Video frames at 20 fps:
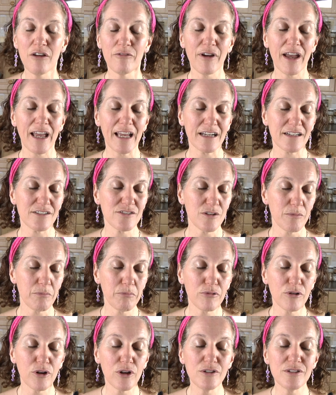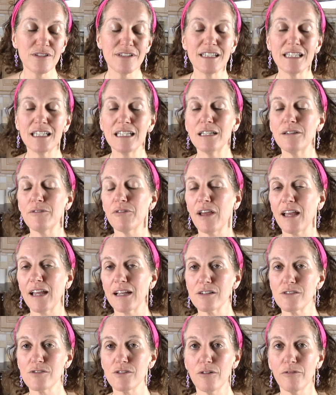for extra protein, for
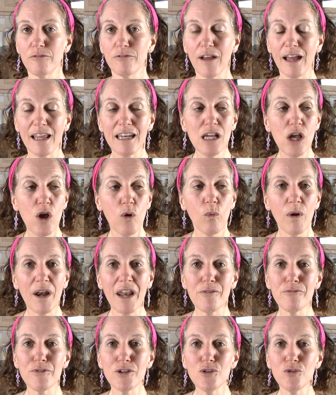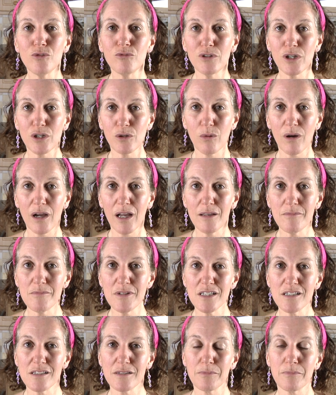extra fat, whatever your
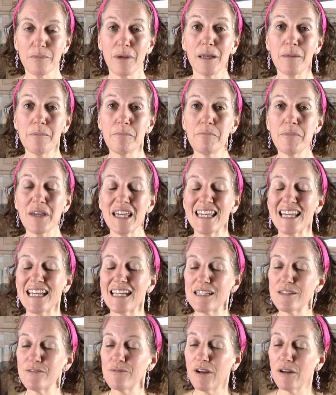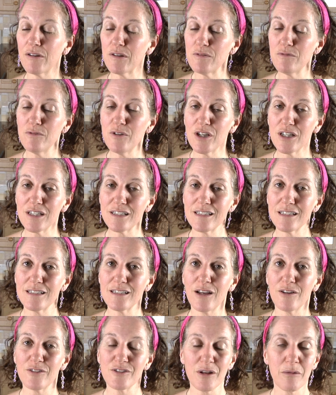requirement might be, it's very
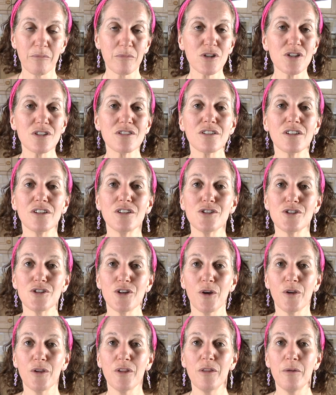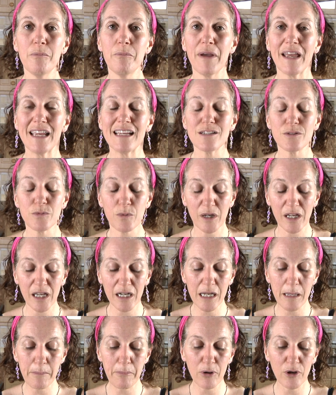versatile. So I'm just going to show you the base. We're
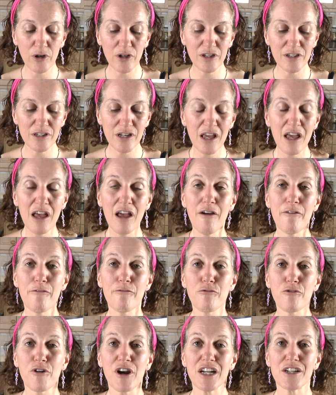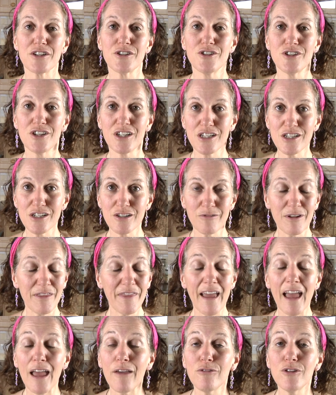going to put fresh ginger in
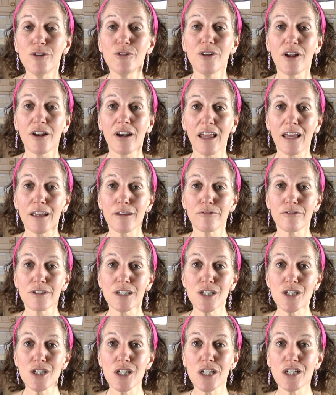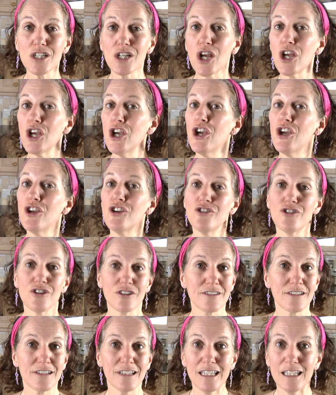there. If you don't like fresh ginger,
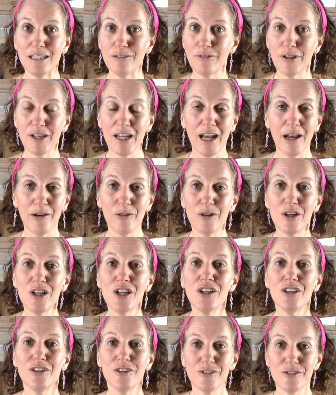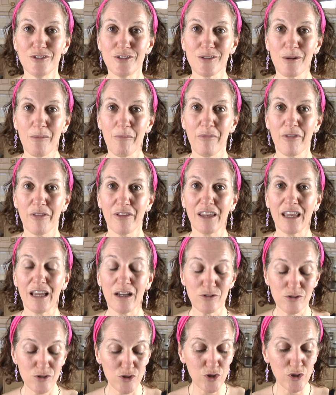just leave it out. Use something
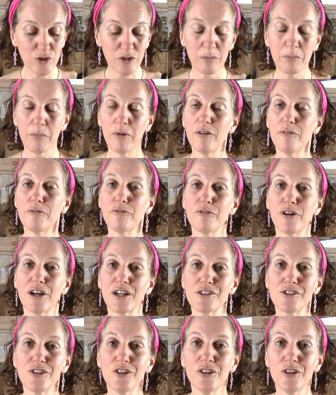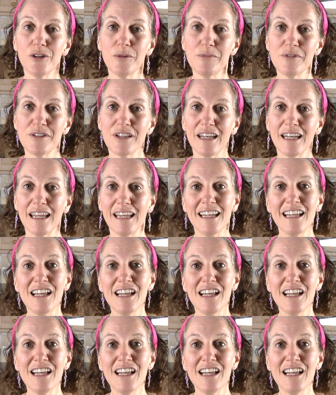else. You can put fresh herbs in it.